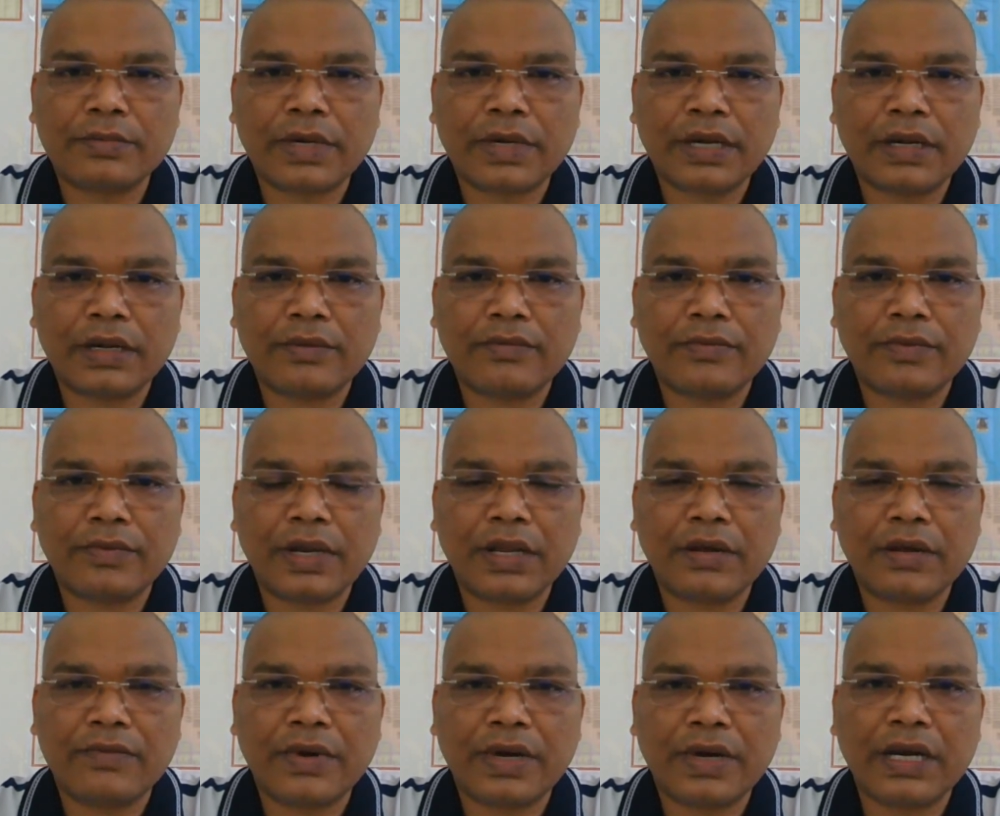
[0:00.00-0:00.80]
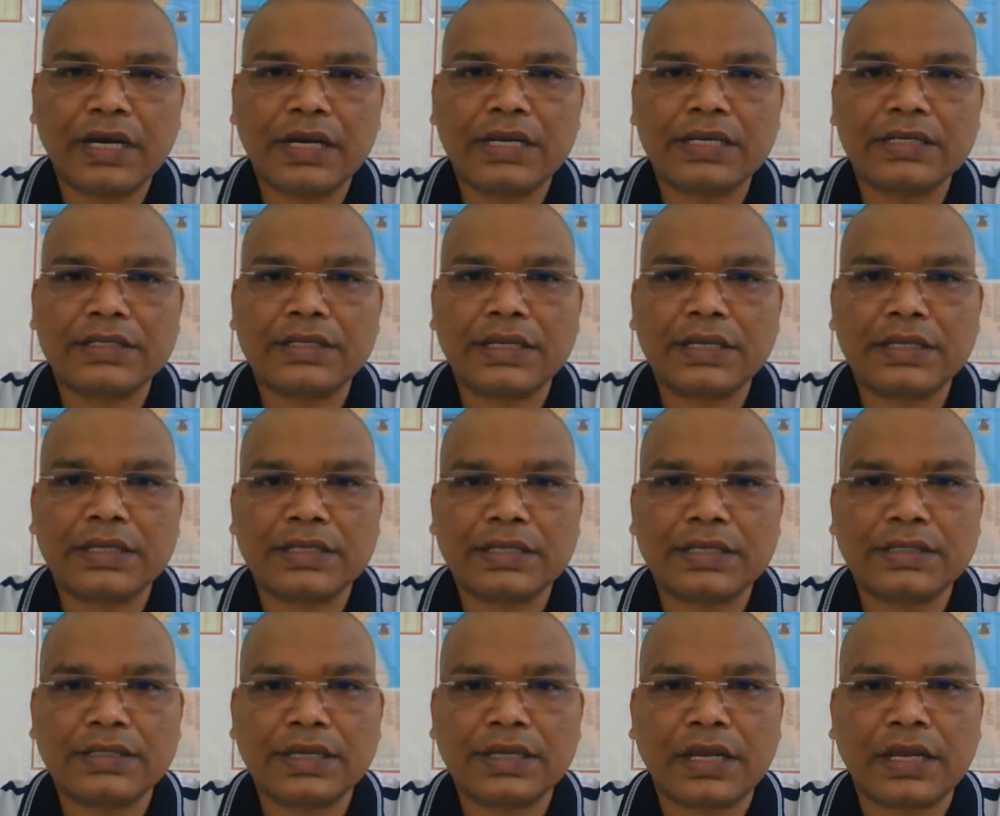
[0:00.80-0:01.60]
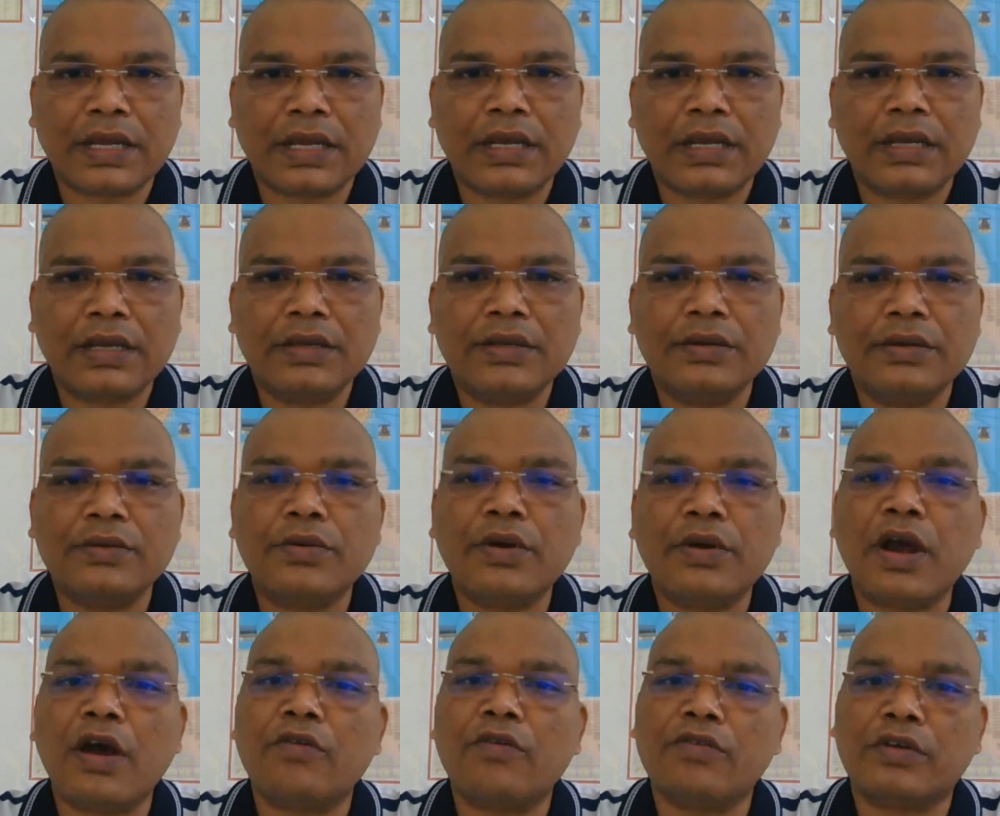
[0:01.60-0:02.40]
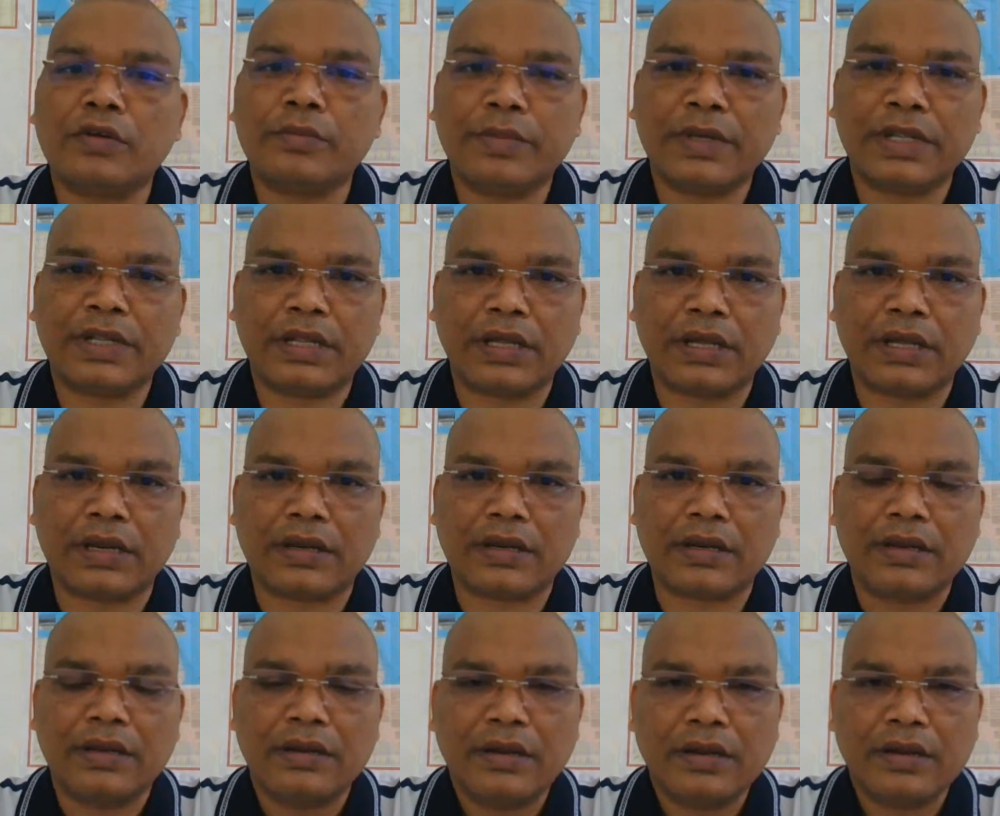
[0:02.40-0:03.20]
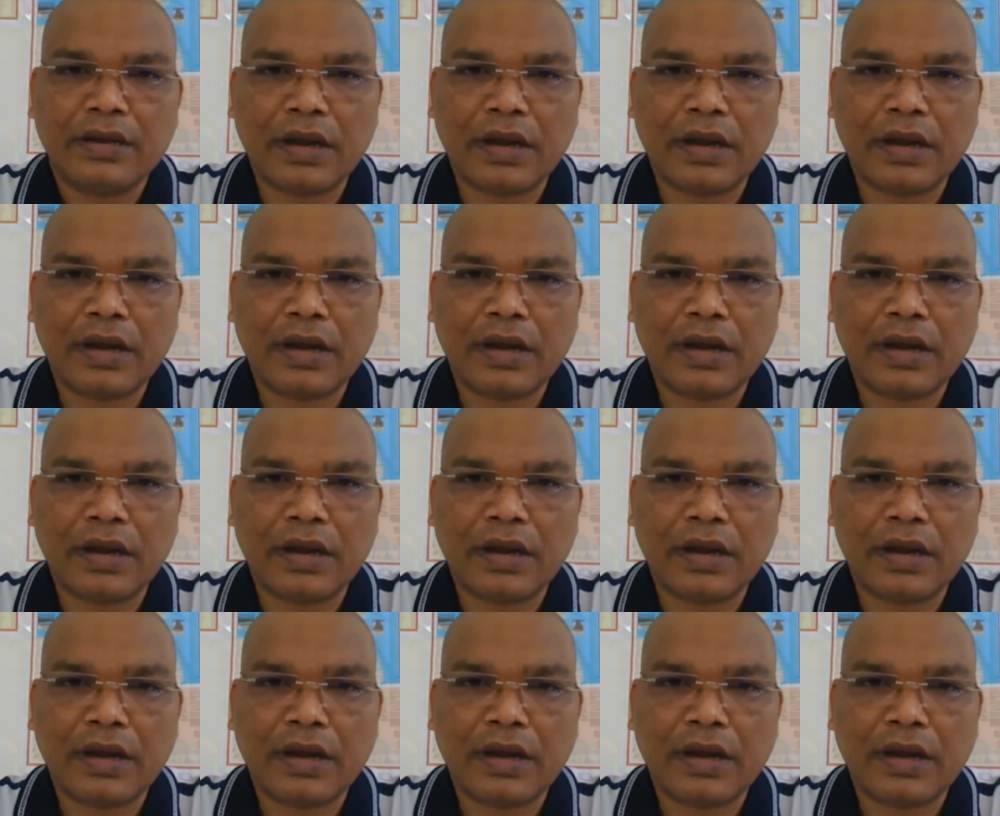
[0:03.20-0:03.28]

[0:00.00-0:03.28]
but whenever it is necessary, you have to be there.